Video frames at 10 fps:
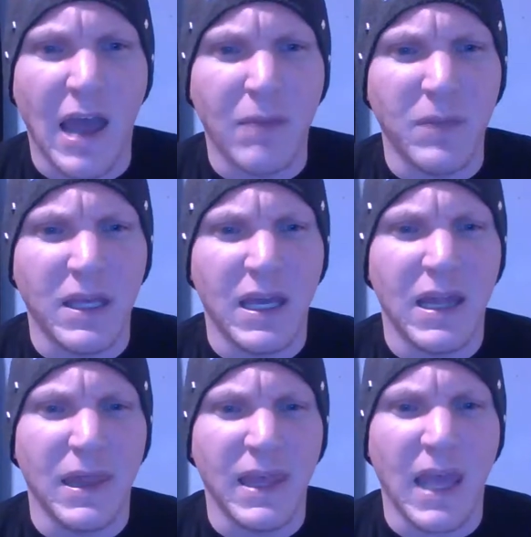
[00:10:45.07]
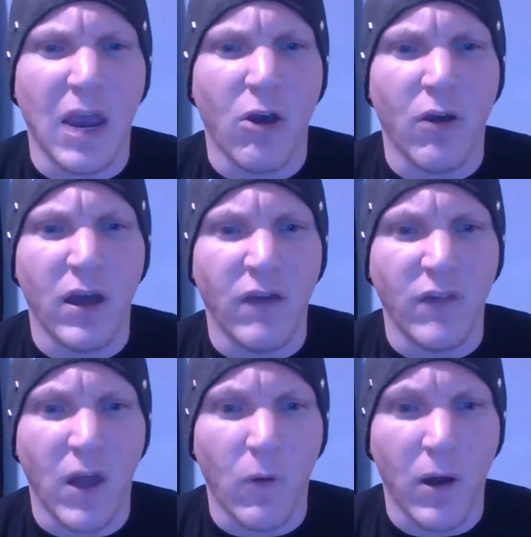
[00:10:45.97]
and begin the era
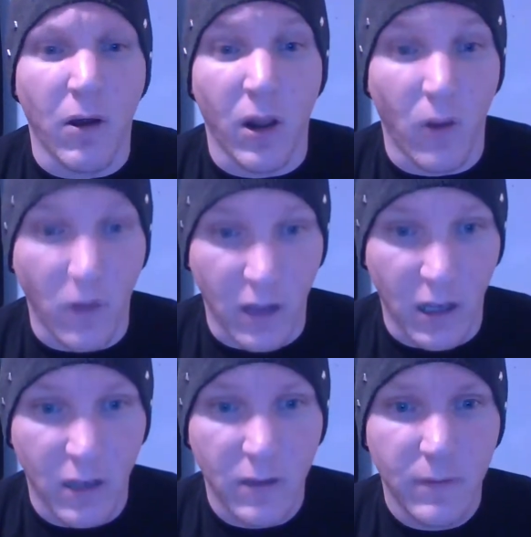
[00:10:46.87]
of La Huera Loca.